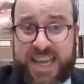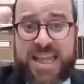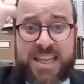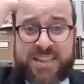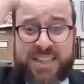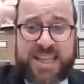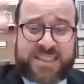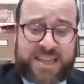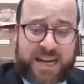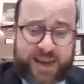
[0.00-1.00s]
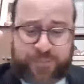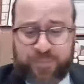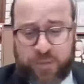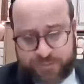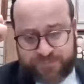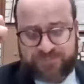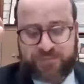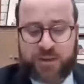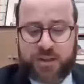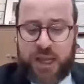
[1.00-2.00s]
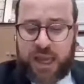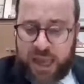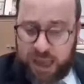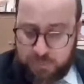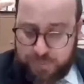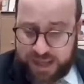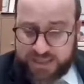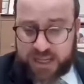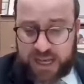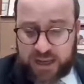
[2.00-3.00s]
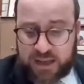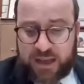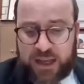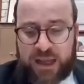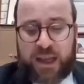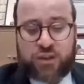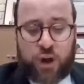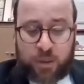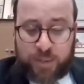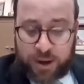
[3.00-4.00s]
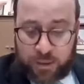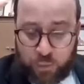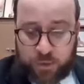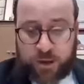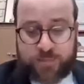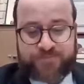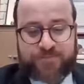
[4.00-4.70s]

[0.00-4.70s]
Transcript: in this in this time. And Pesach is all about Amunah.